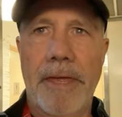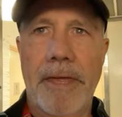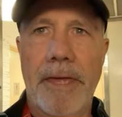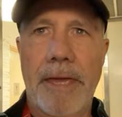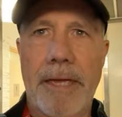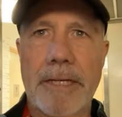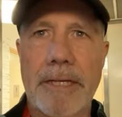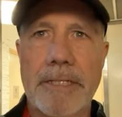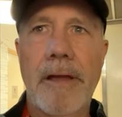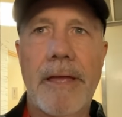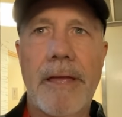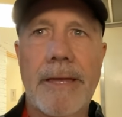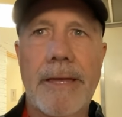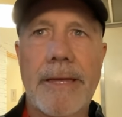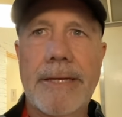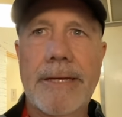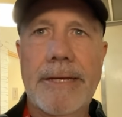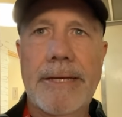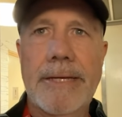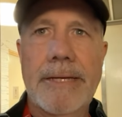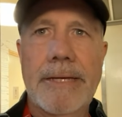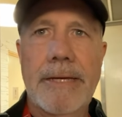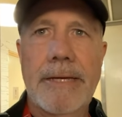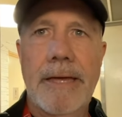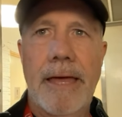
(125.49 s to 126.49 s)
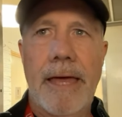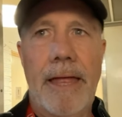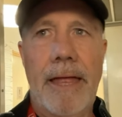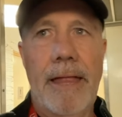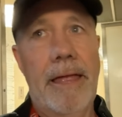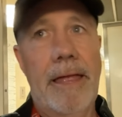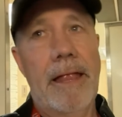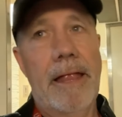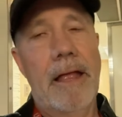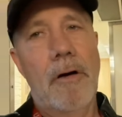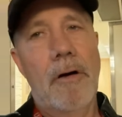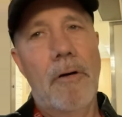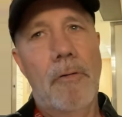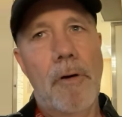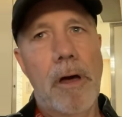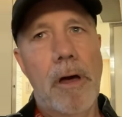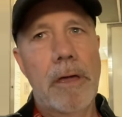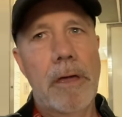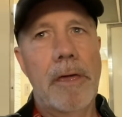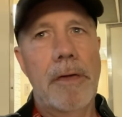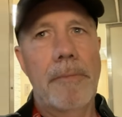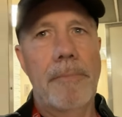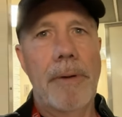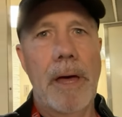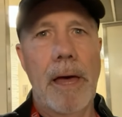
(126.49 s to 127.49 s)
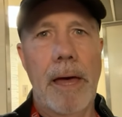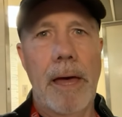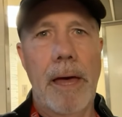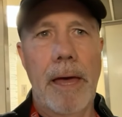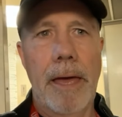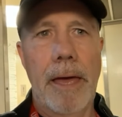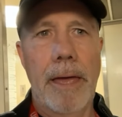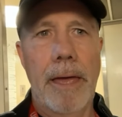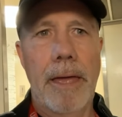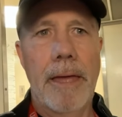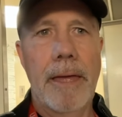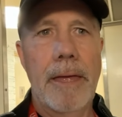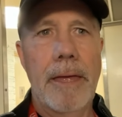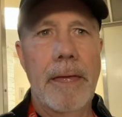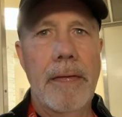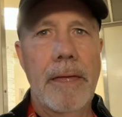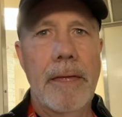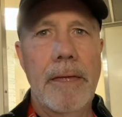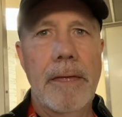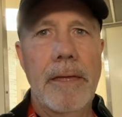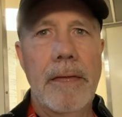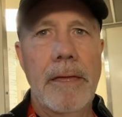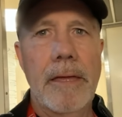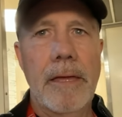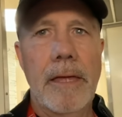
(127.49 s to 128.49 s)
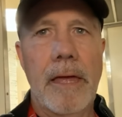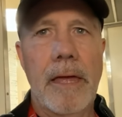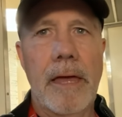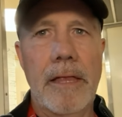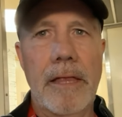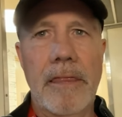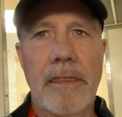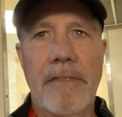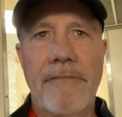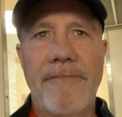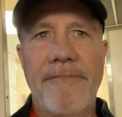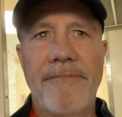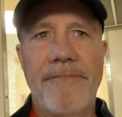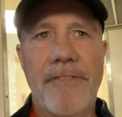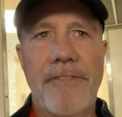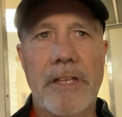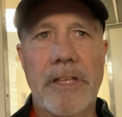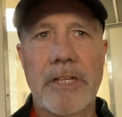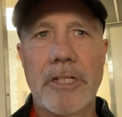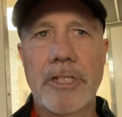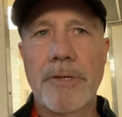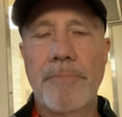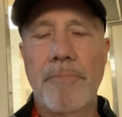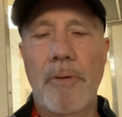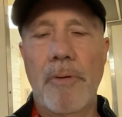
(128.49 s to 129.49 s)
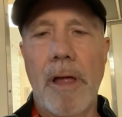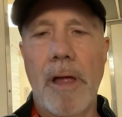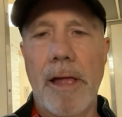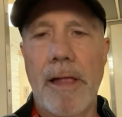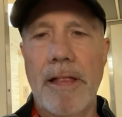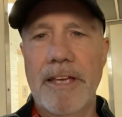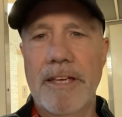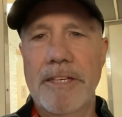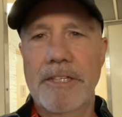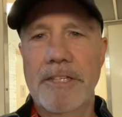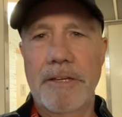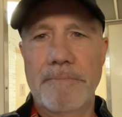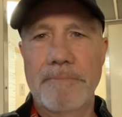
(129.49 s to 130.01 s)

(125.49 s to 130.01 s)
things. And then I'll walk you by finished products